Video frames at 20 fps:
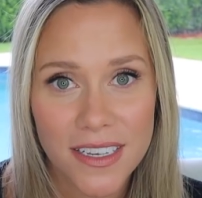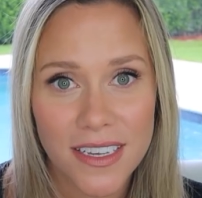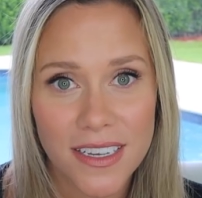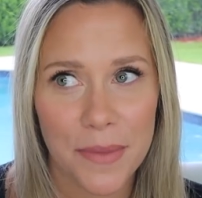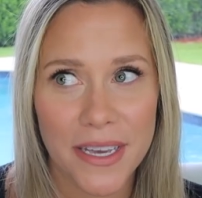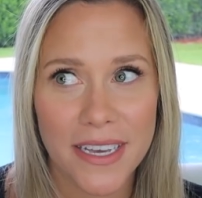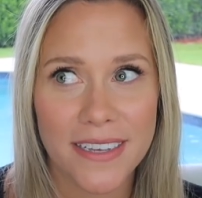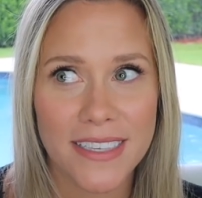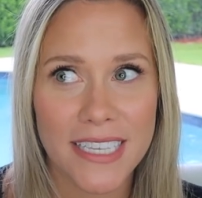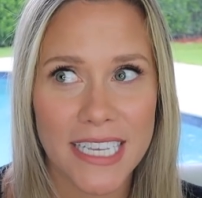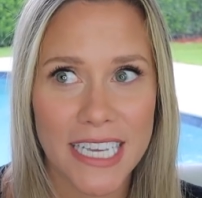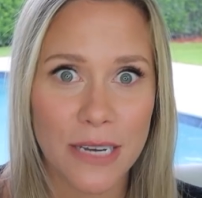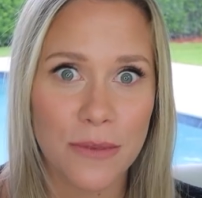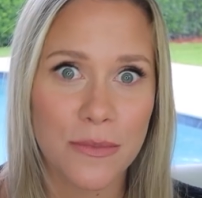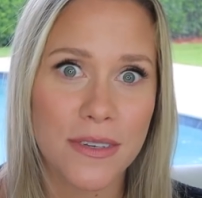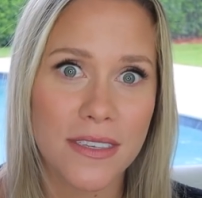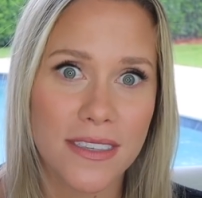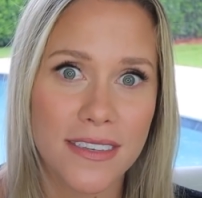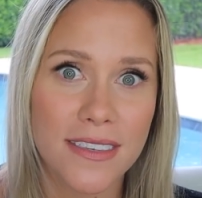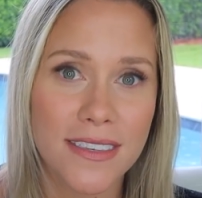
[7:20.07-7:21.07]
because it
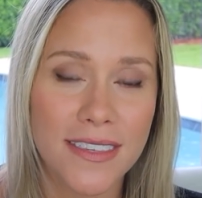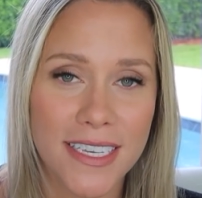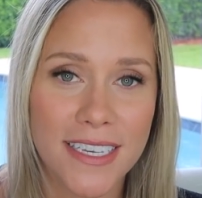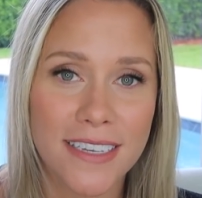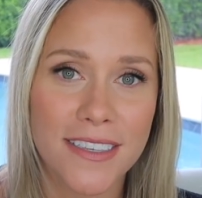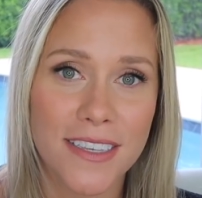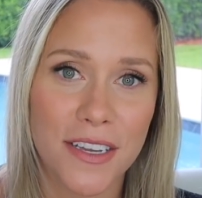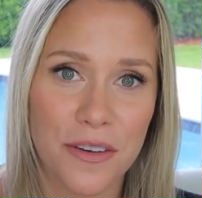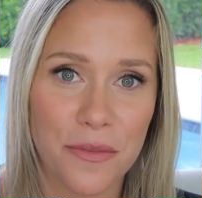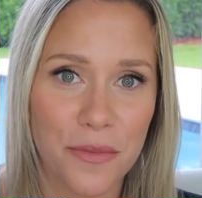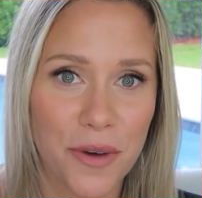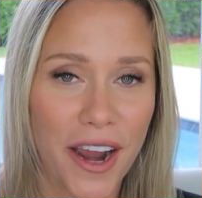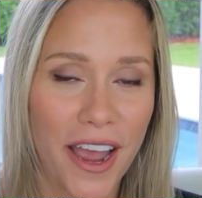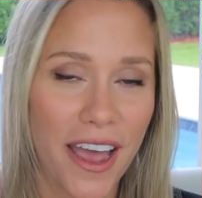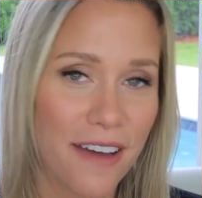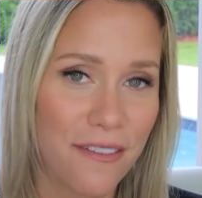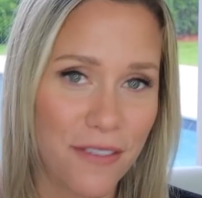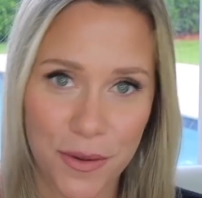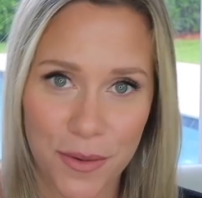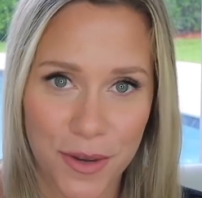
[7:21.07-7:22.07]
was the season where
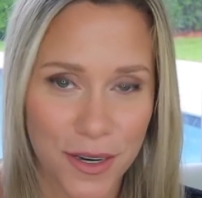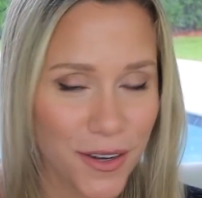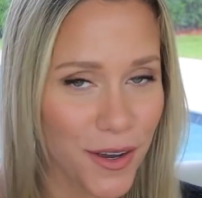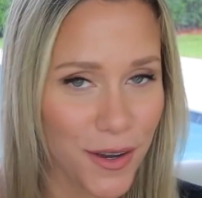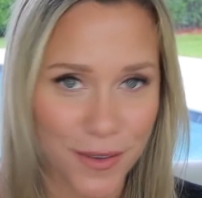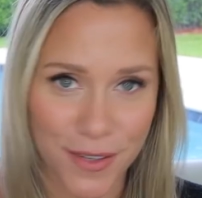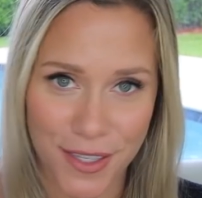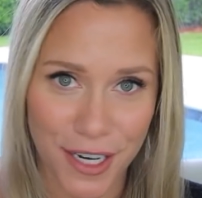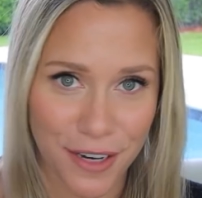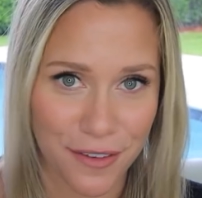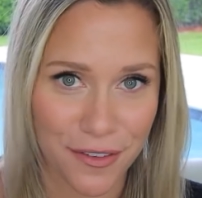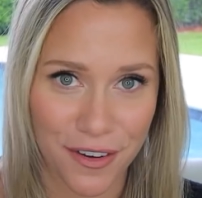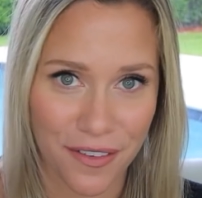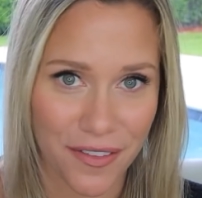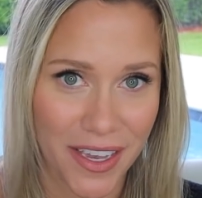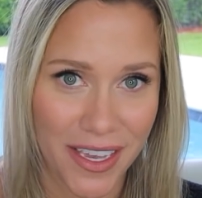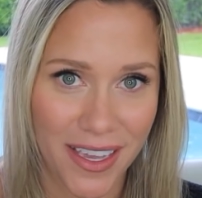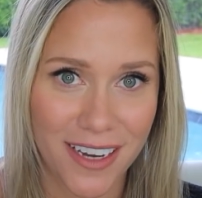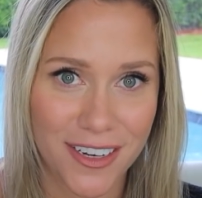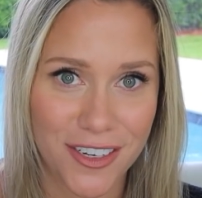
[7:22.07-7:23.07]
everyone goes here for a
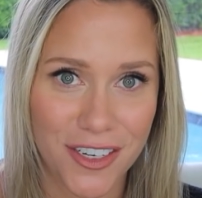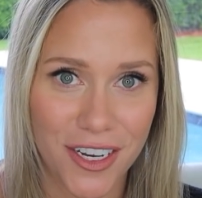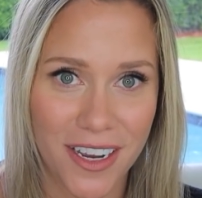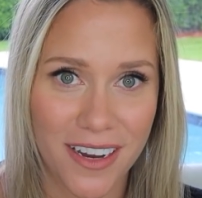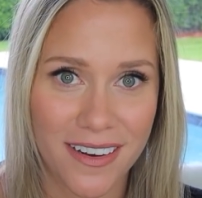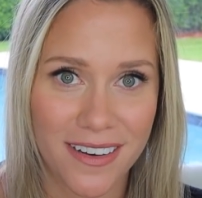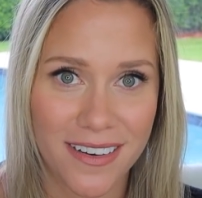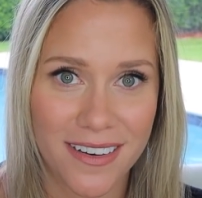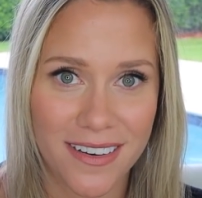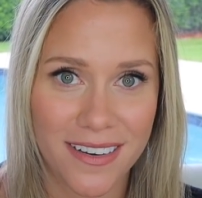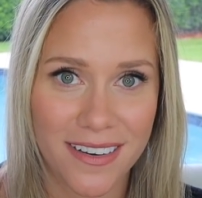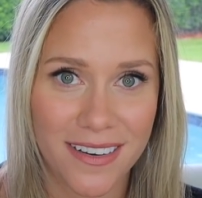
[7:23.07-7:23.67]
vacation.